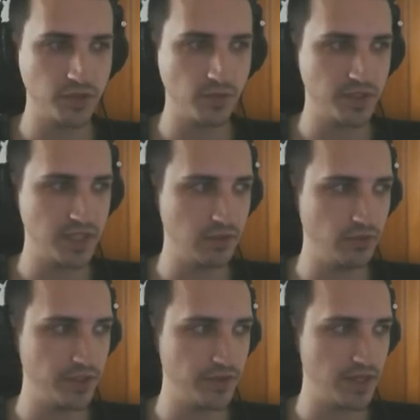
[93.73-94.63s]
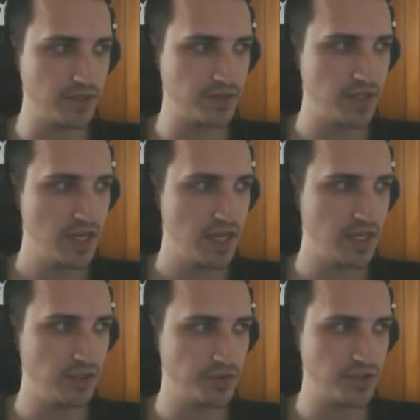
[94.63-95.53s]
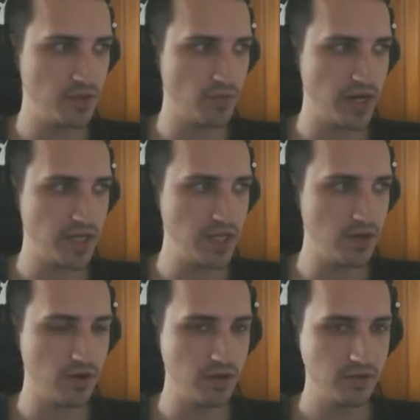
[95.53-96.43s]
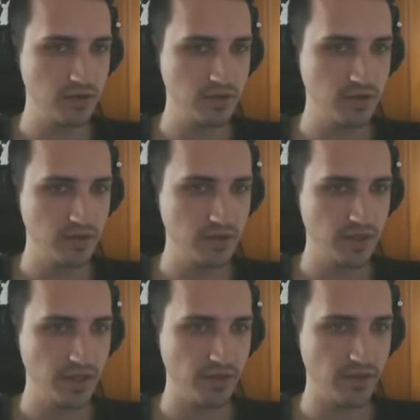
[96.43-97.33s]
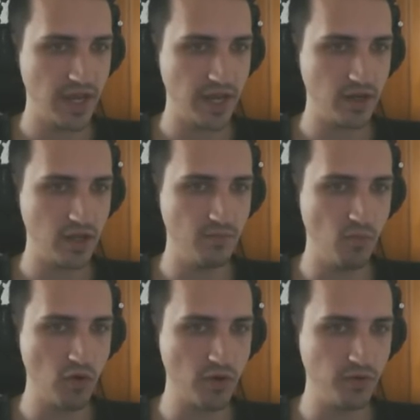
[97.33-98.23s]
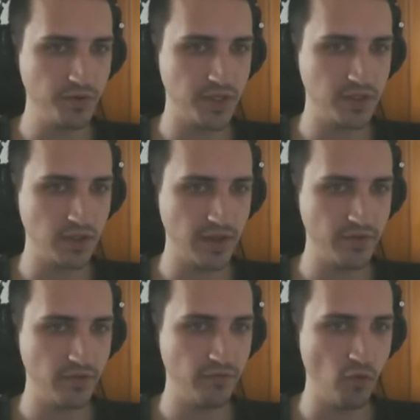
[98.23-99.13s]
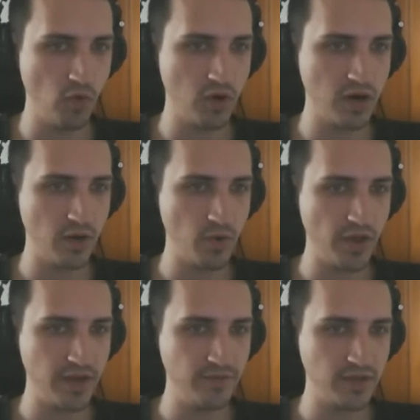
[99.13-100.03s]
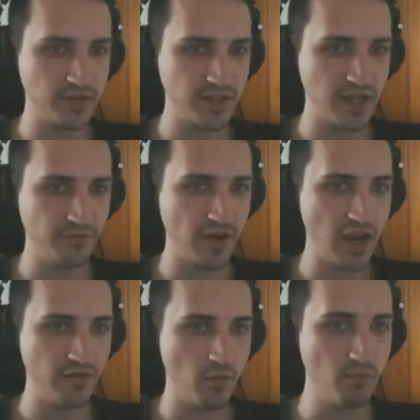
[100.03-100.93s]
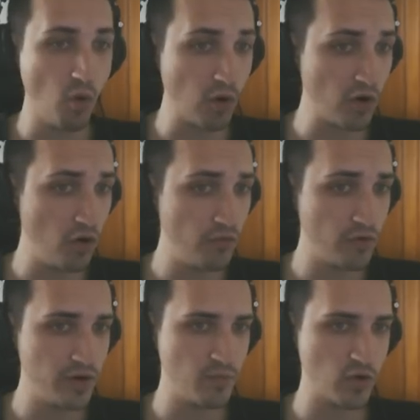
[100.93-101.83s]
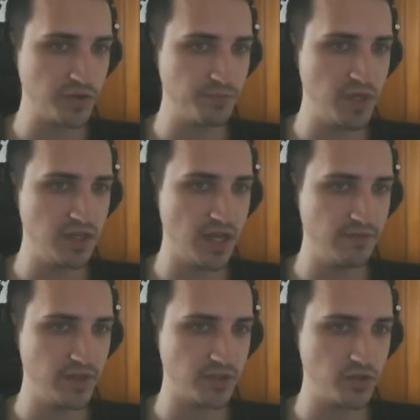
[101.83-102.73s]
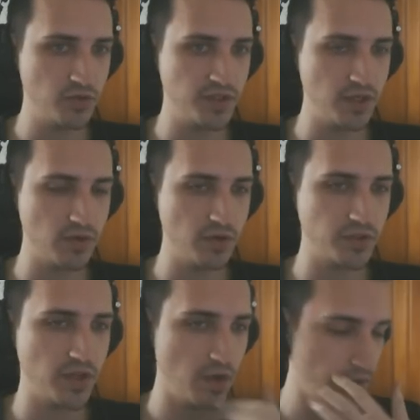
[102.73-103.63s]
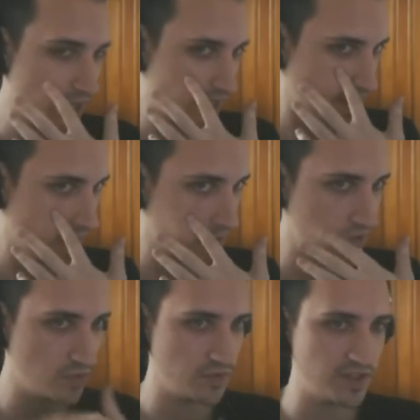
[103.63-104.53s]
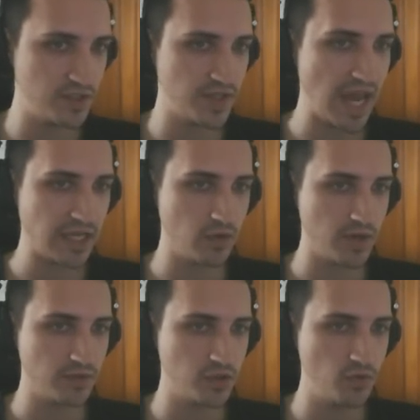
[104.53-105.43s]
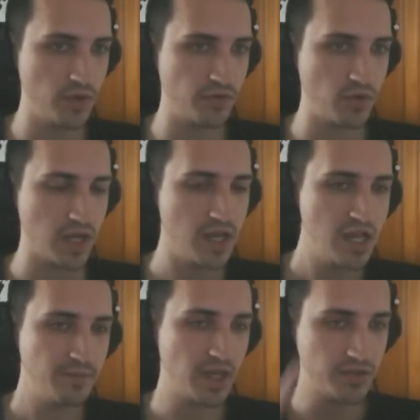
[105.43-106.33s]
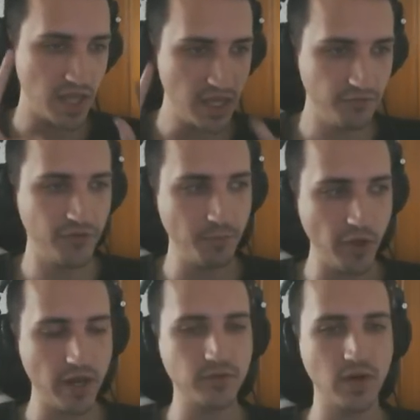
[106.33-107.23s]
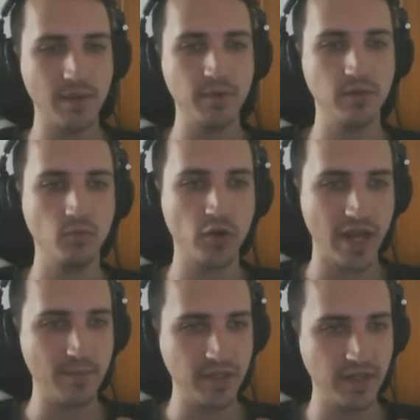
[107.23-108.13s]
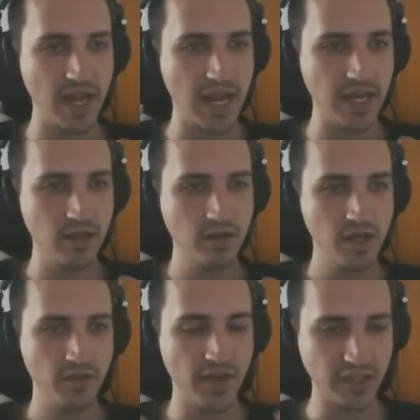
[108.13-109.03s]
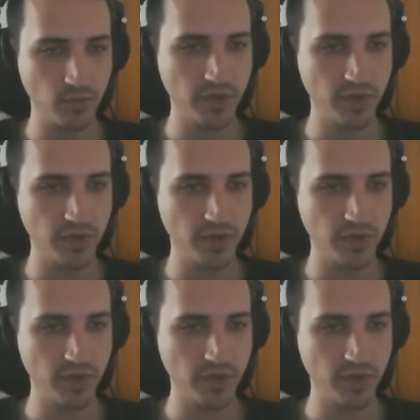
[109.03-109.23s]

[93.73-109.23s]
we're going to take a look at this, and you'll see right here that Immortals is 11-4, while Envious is 10-5. Moreover, Immortals beat Envious 2-0, so they own the head-to-head. So this is accurate, 2-3, because if the playoffs were to happen today, that's